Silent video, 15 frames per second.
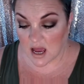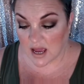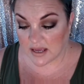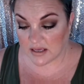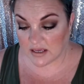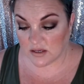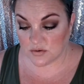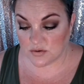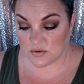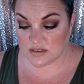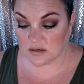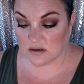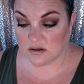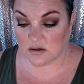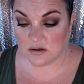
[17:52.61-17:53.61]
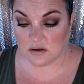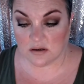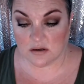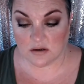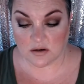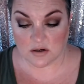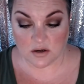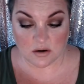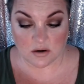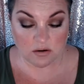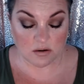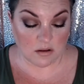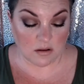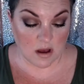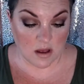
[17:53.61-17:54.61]
I used the
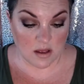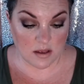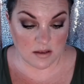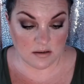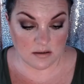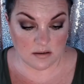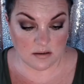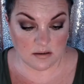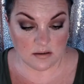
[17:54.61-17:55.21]
Guerlain